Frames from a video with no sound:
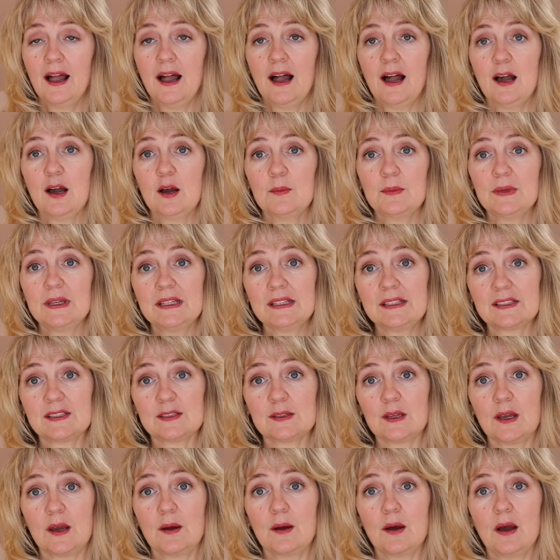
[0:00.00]
um,
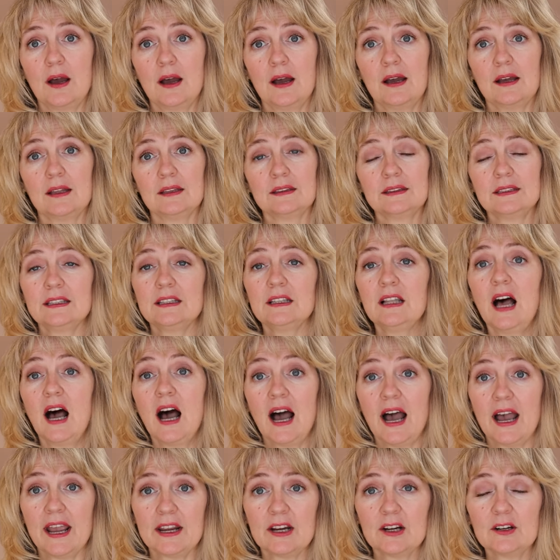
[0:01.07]
is a little
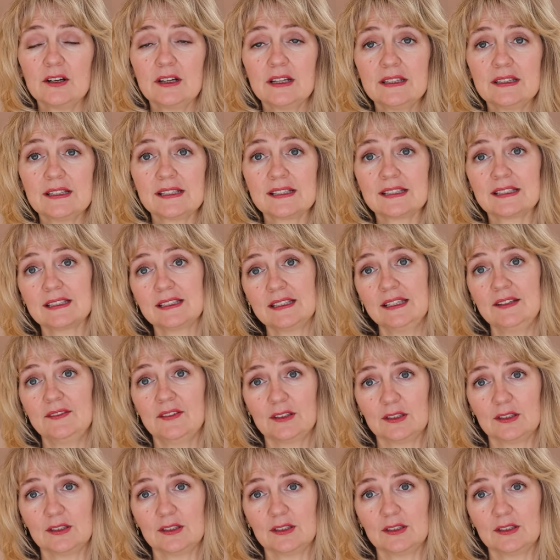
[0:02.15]
higher in the sleeve.